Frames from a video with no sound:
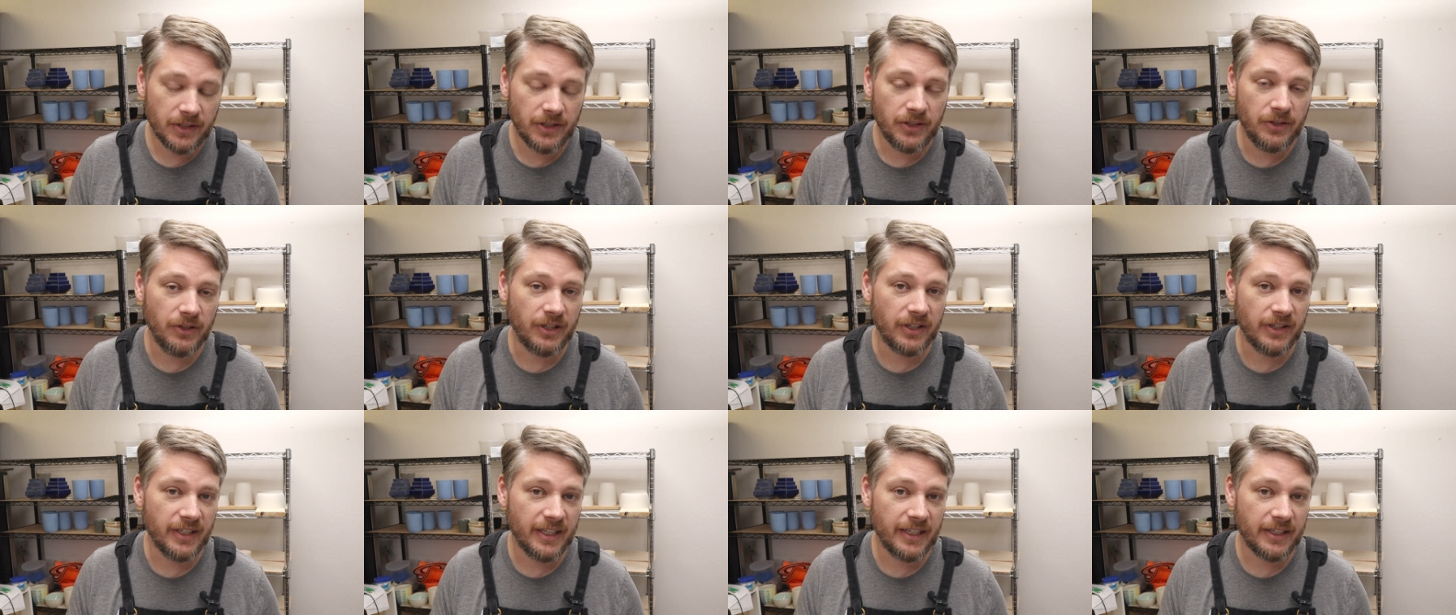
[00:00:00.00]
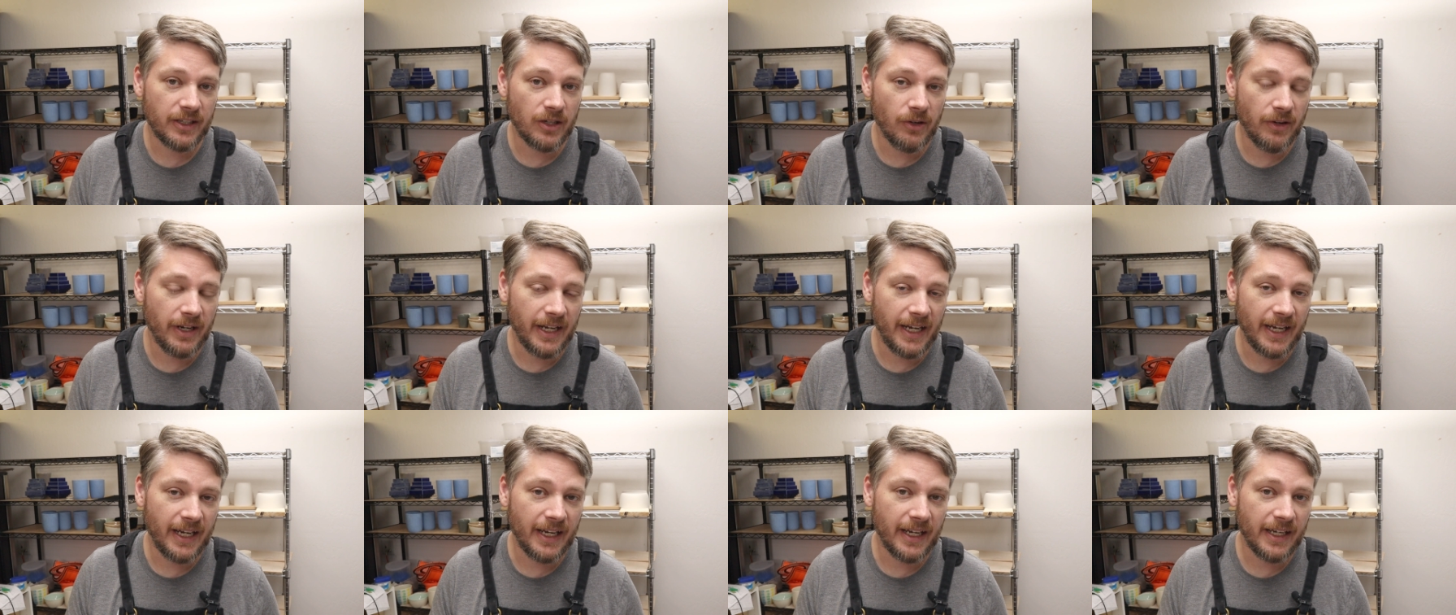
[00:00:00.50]
You can then go
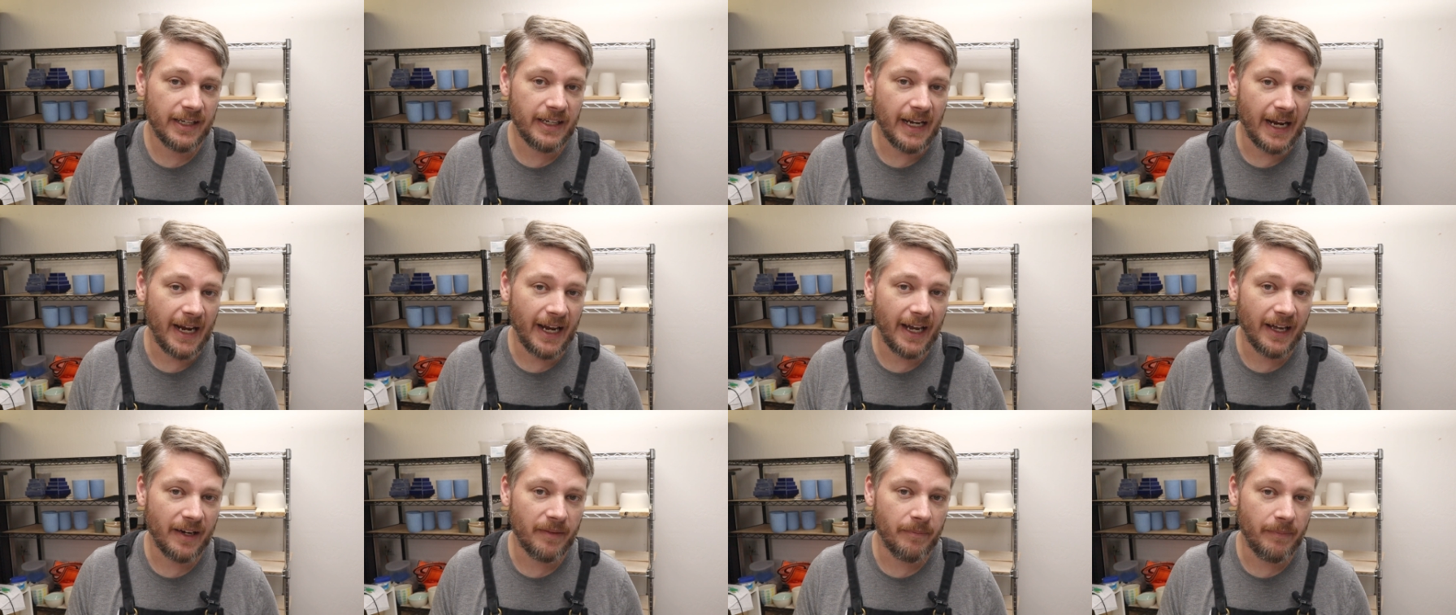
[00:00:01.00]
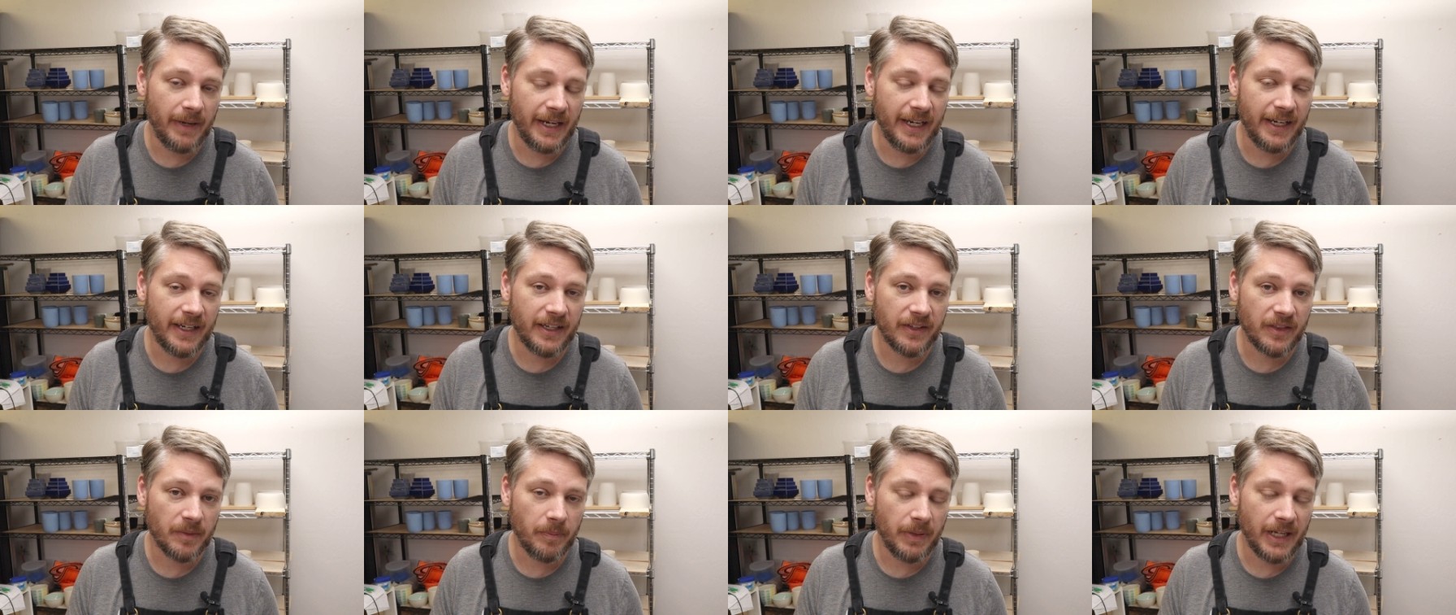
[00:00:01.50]
ahead and
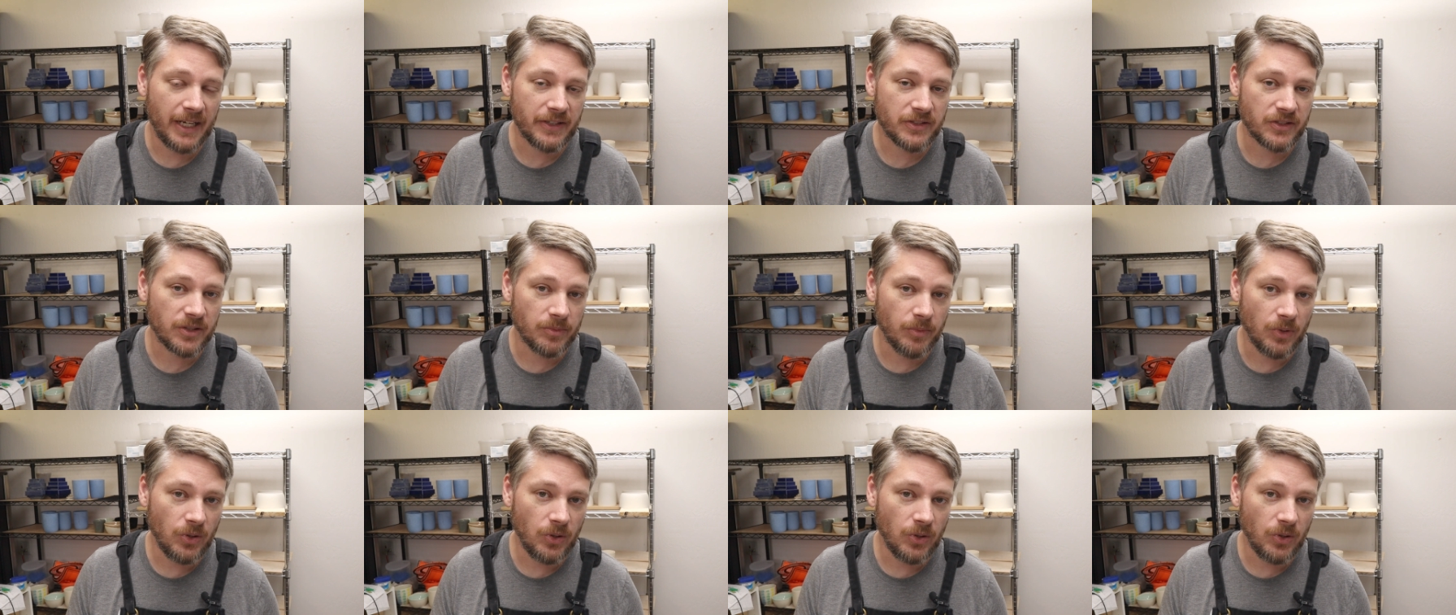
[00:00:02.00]
make the plaster